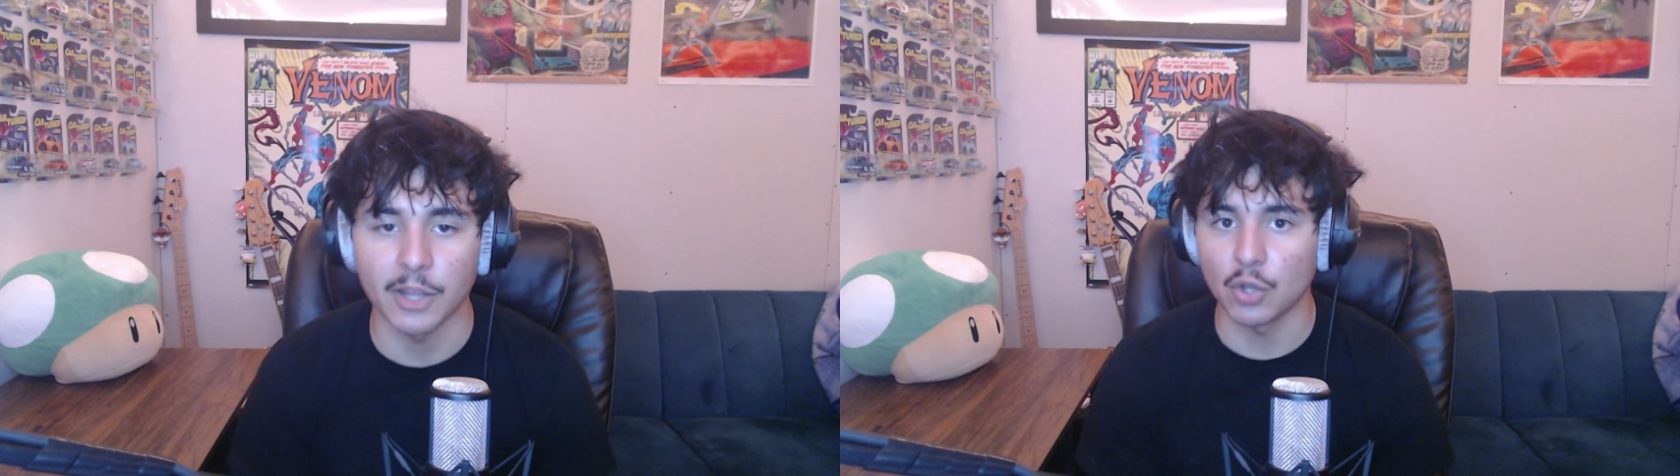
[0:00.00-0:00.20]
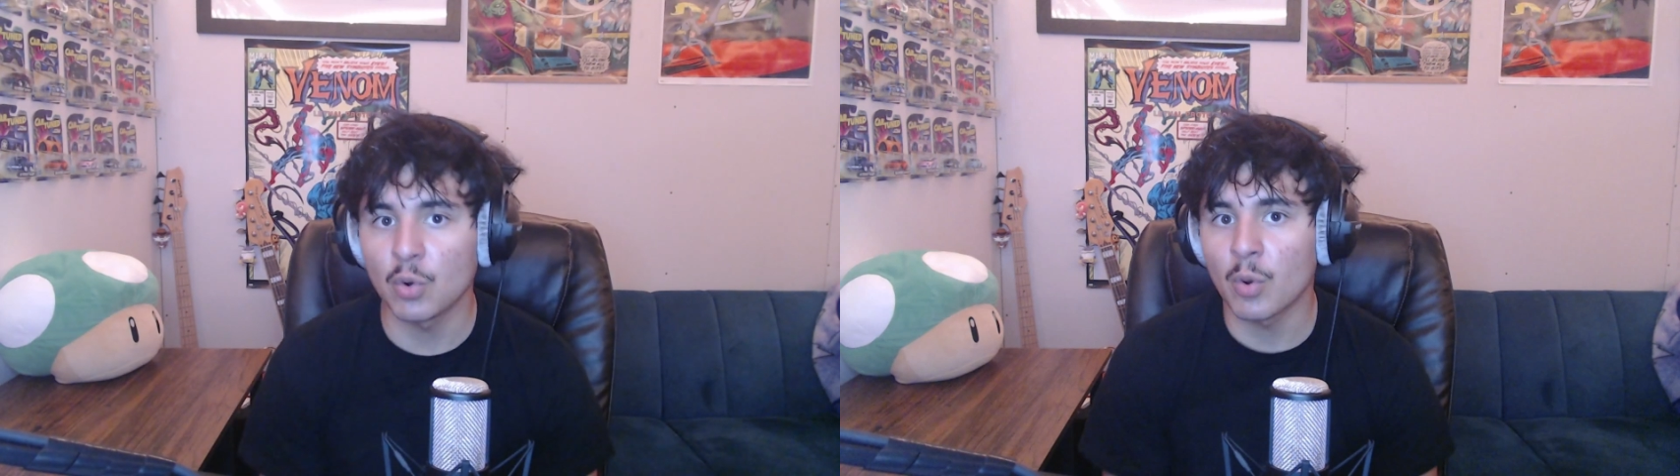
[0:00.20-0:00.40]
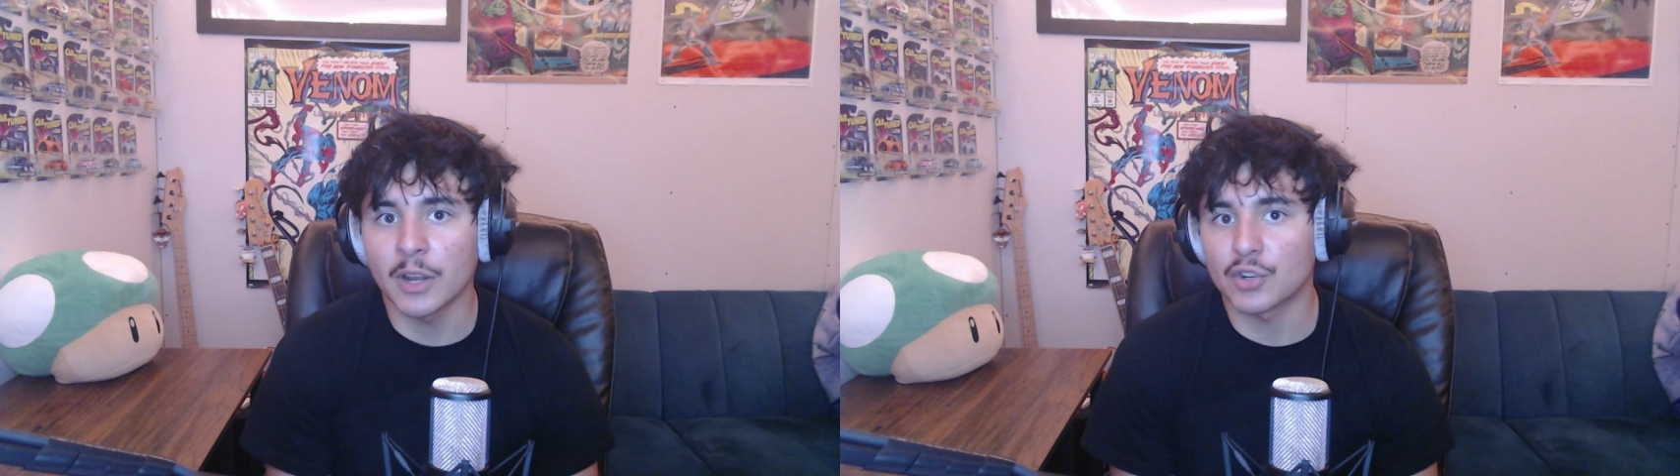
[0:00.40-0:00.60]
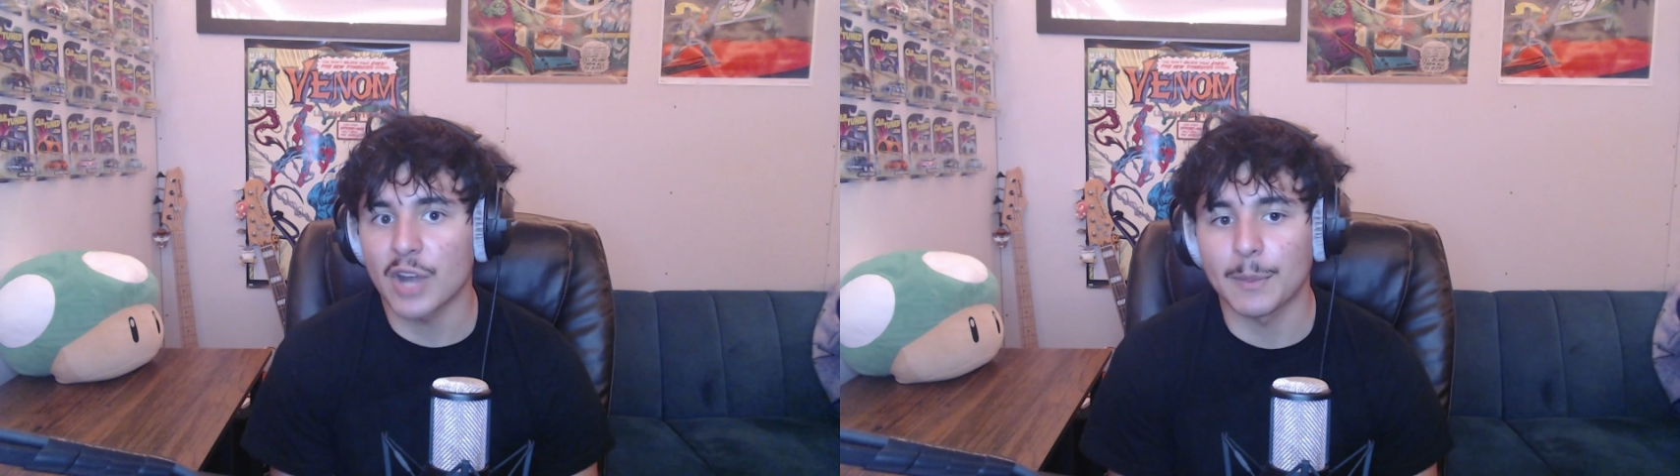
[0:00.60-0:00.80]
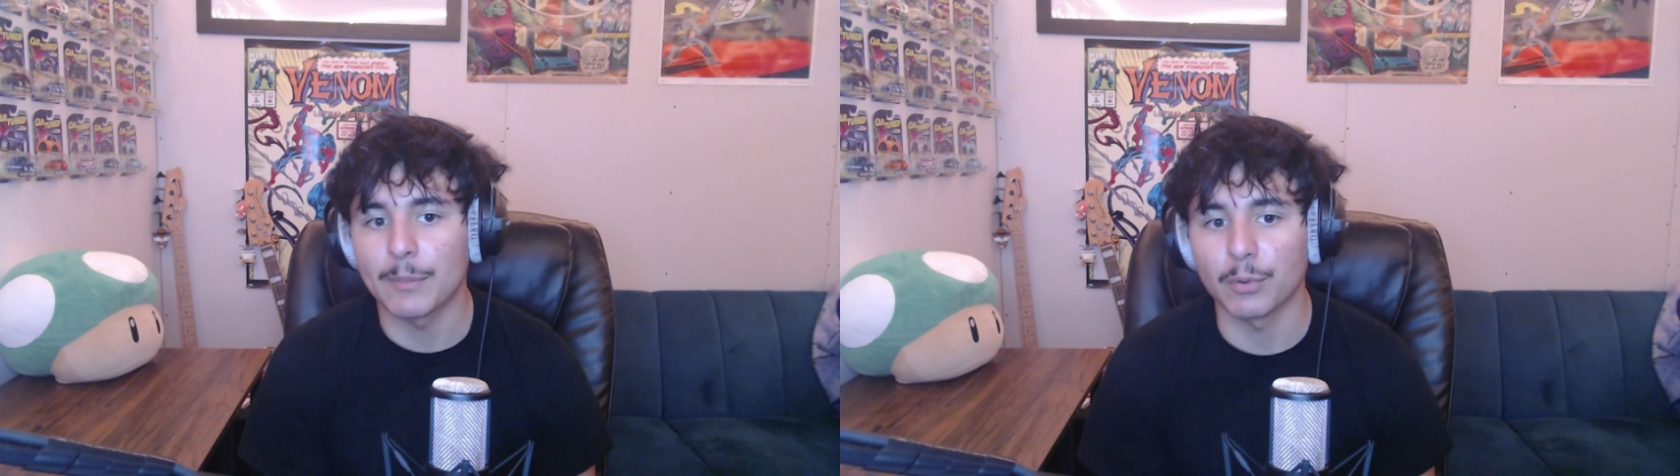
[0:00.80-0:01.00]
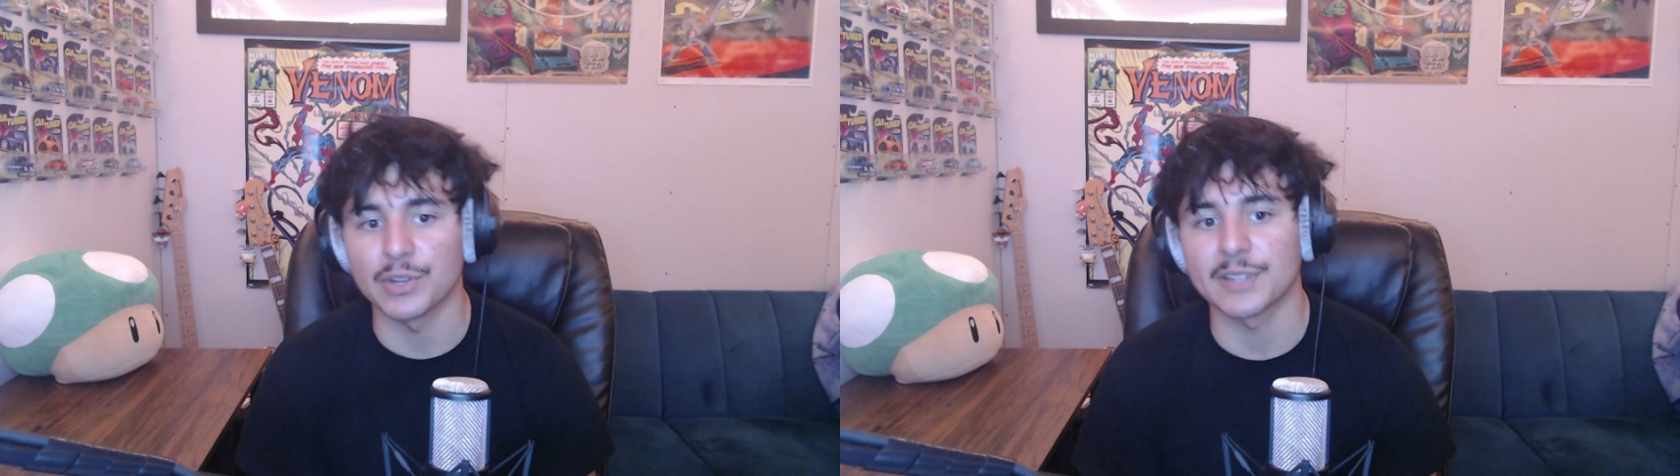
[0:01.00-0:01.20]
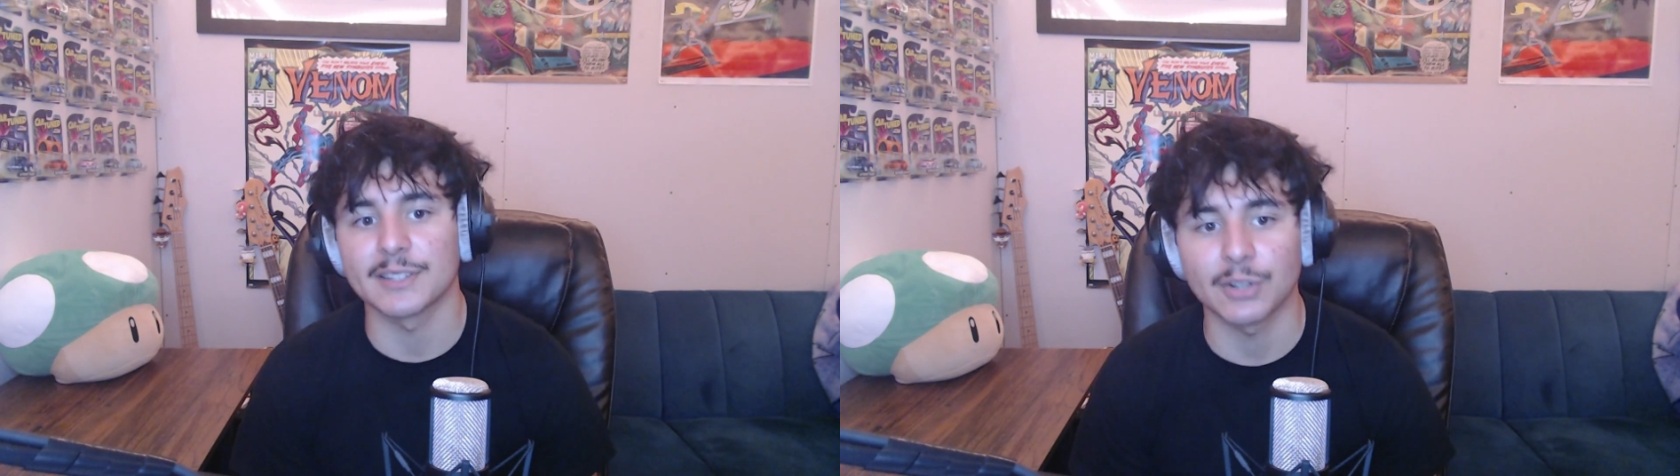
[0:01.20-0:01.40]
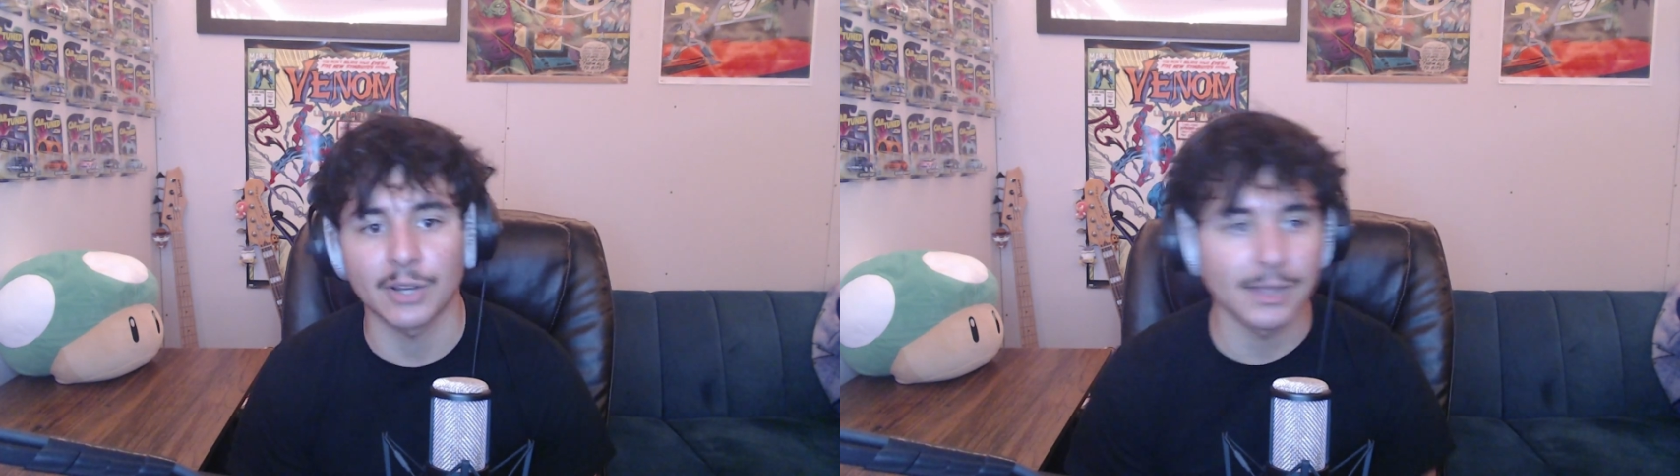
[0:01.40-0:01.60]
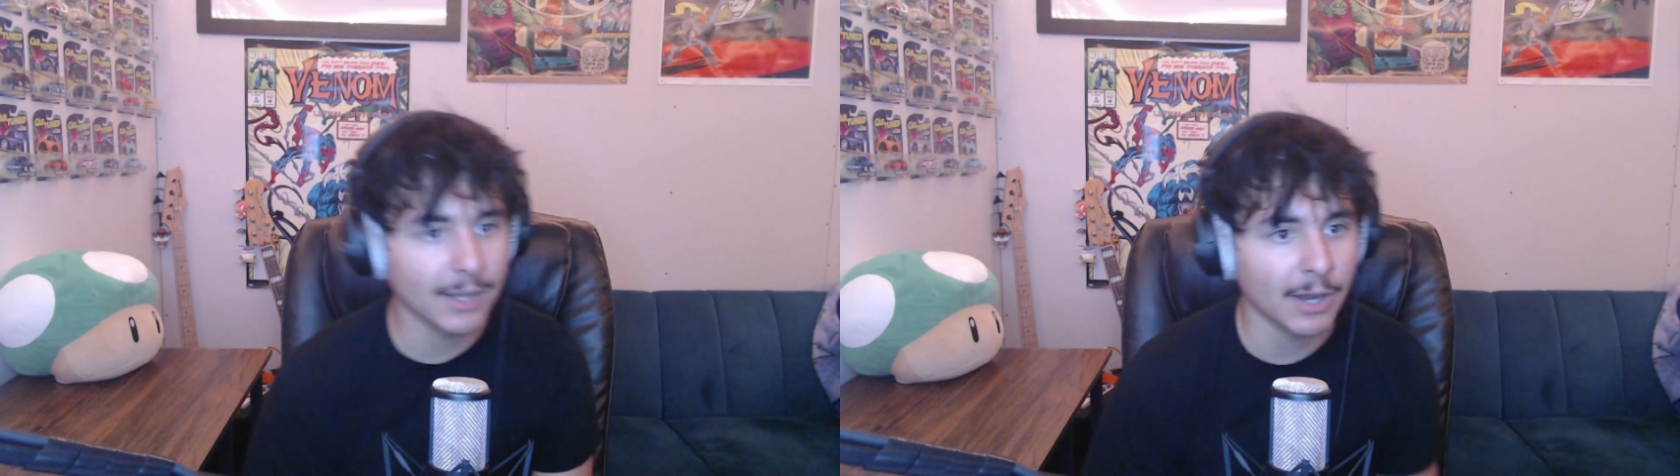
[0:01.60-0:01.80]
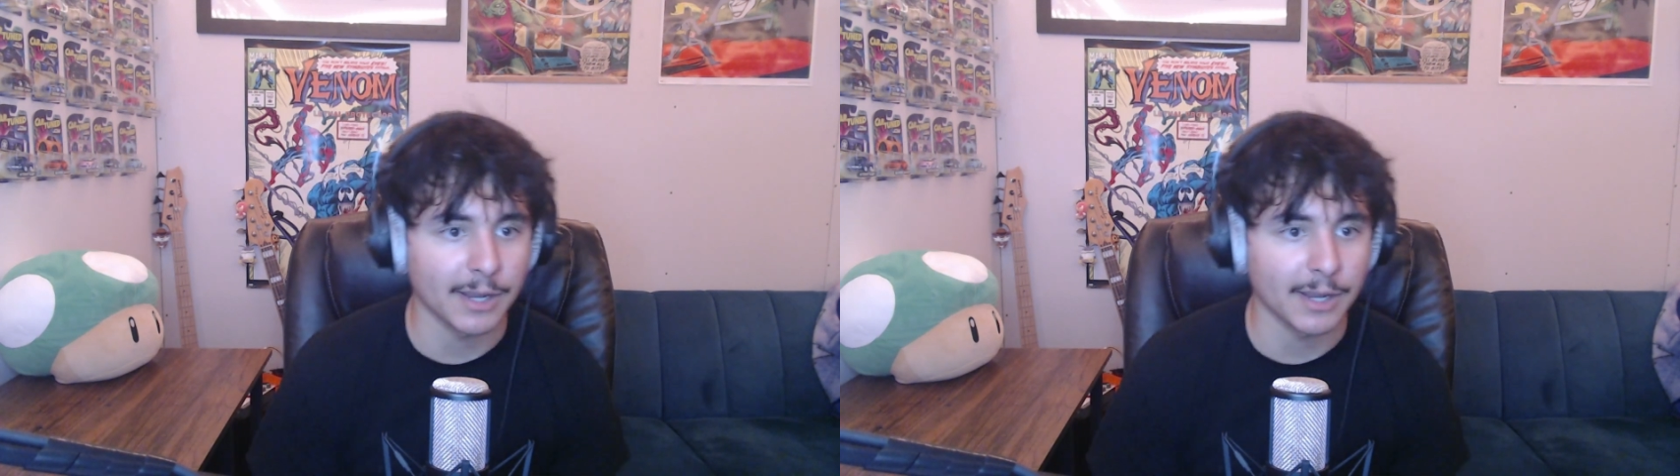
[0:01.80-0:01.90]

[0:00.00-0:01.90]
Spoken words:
You don't want to attract people just because they're going to click on